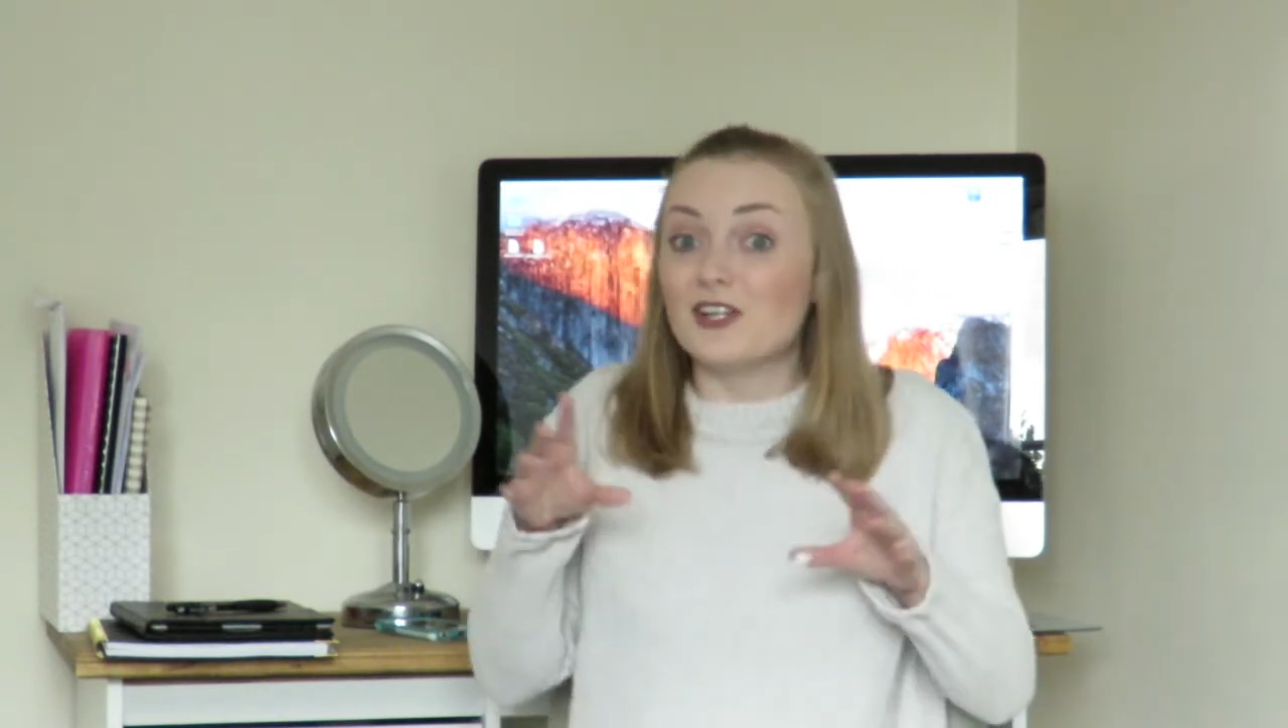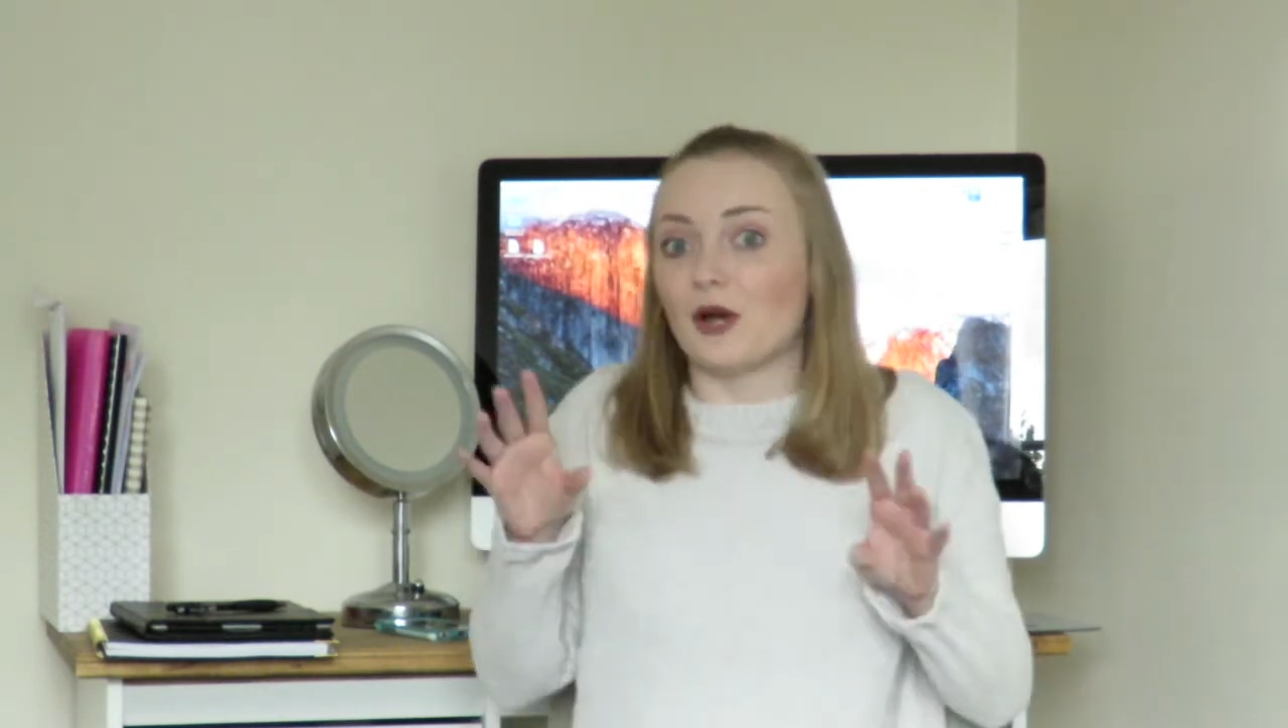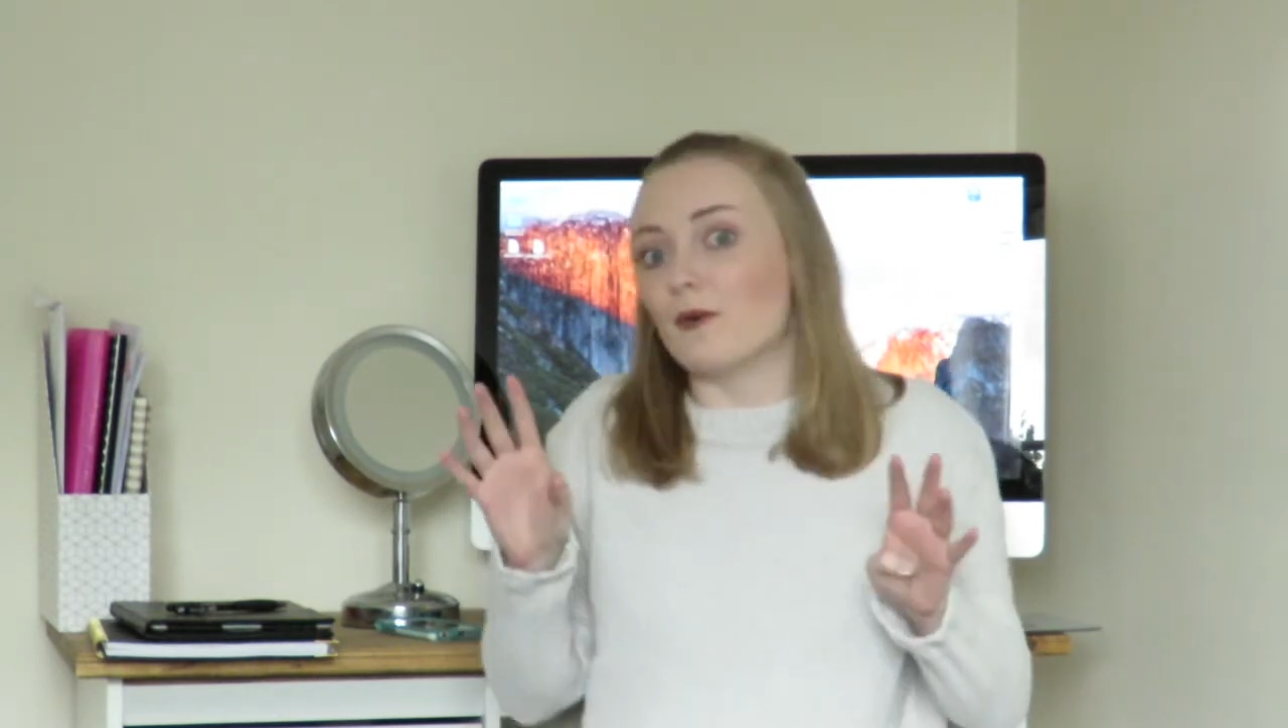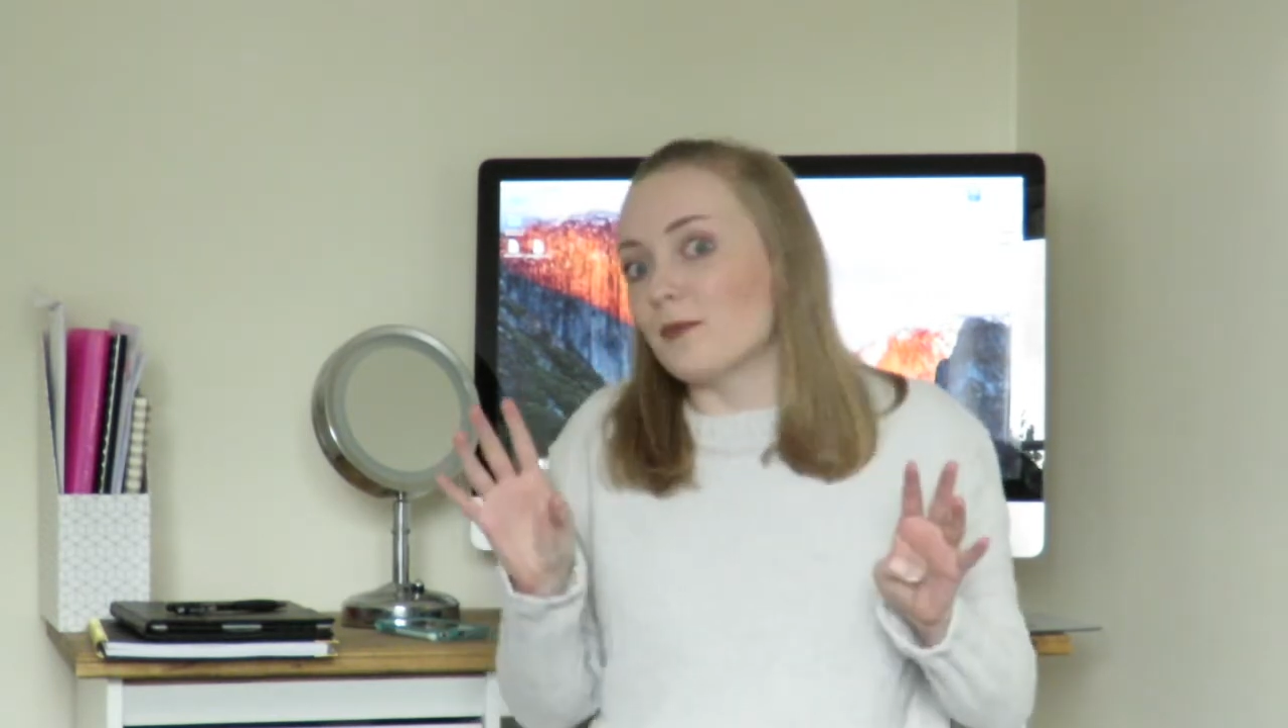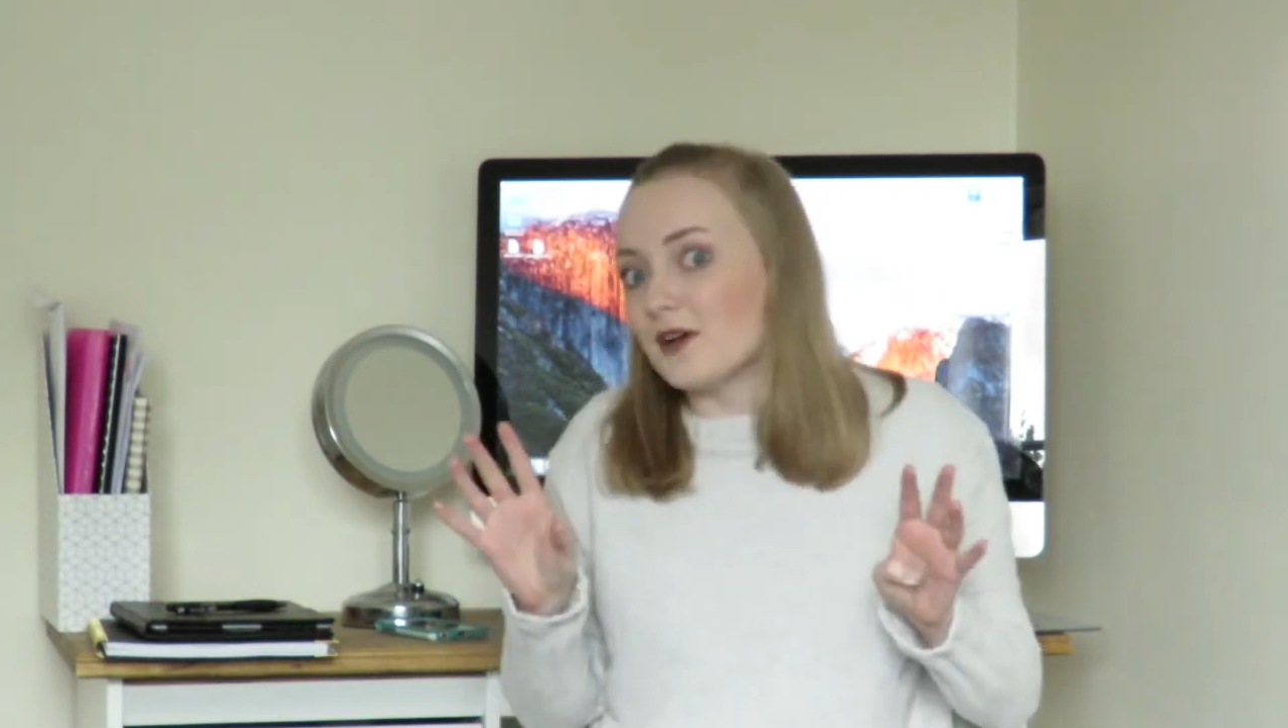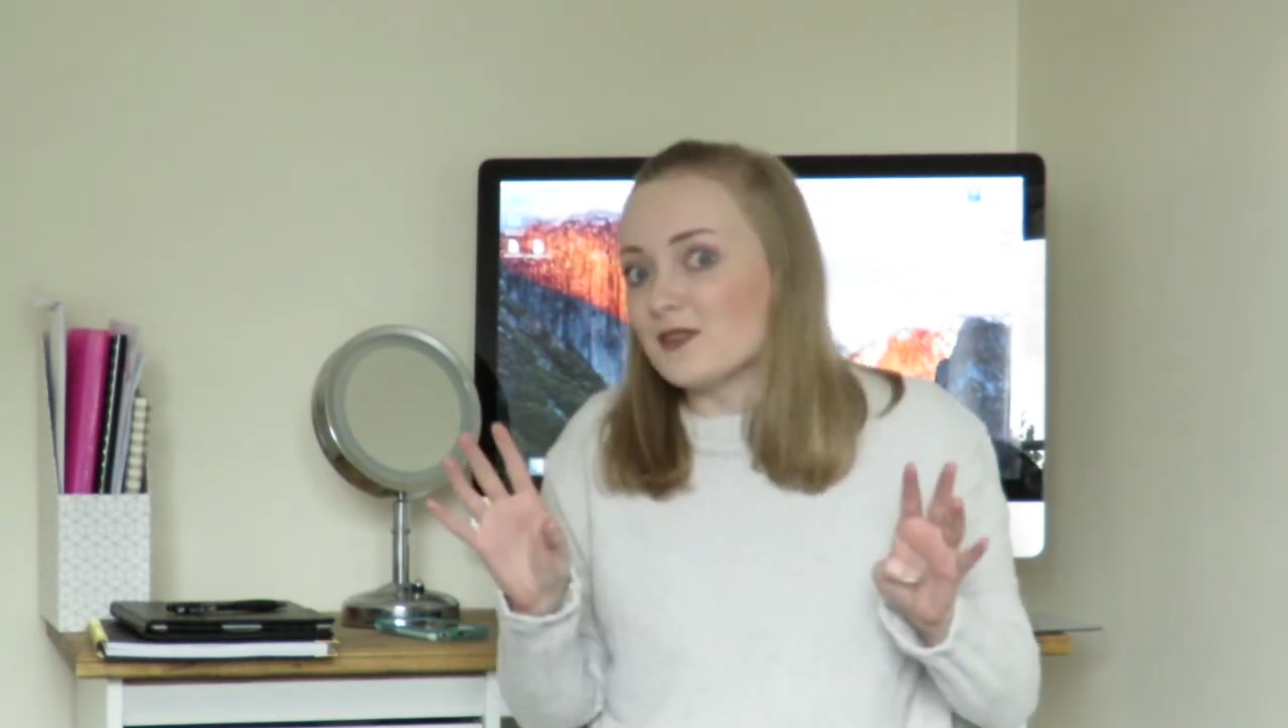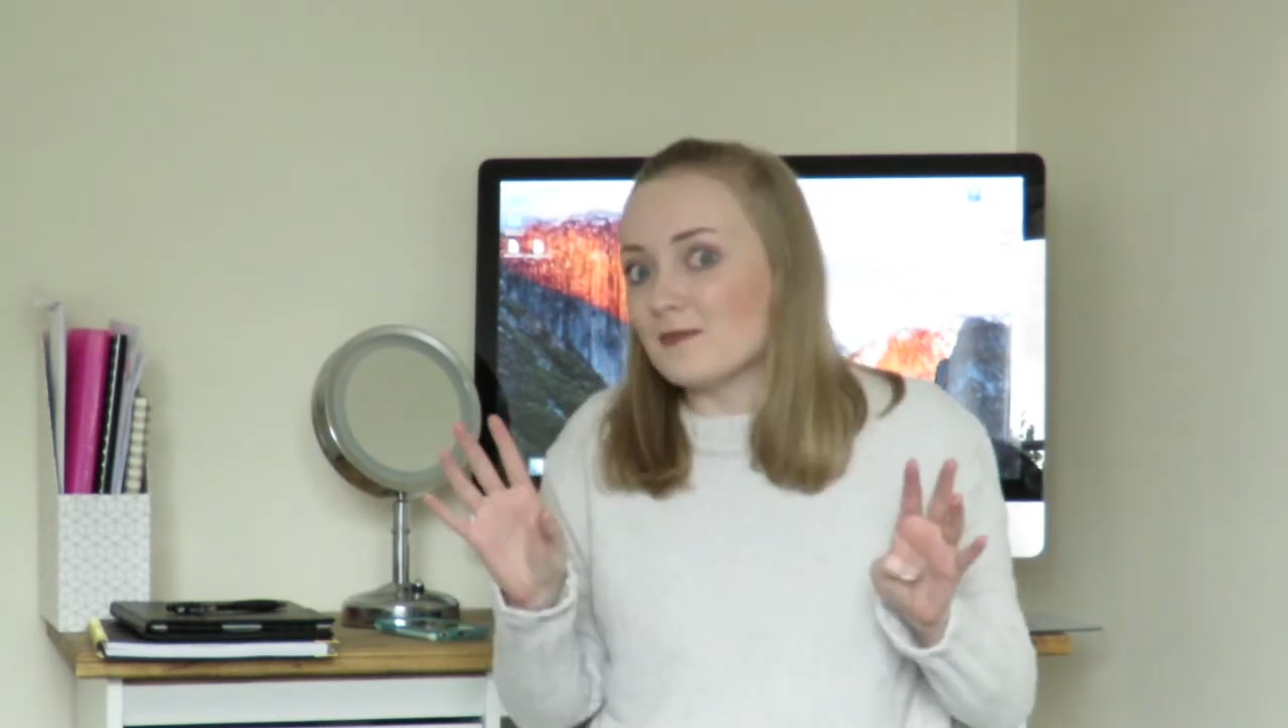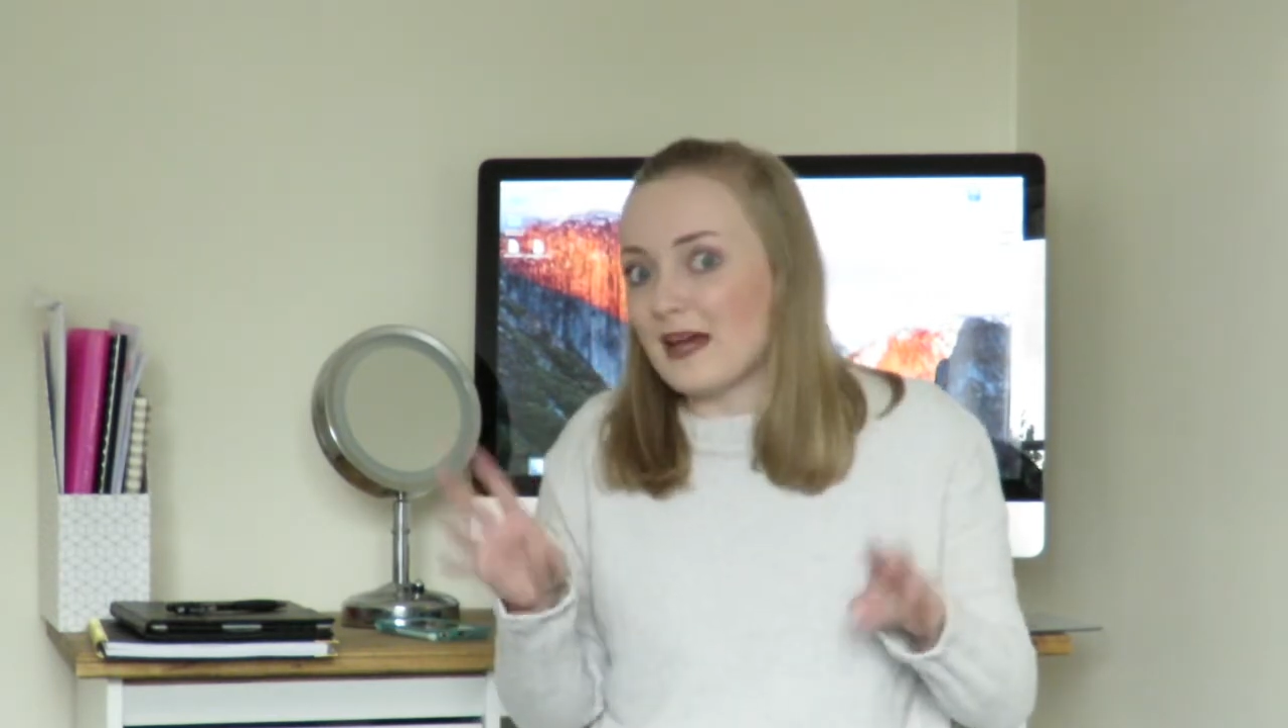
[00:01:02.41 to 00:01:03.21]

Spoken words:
go and buy some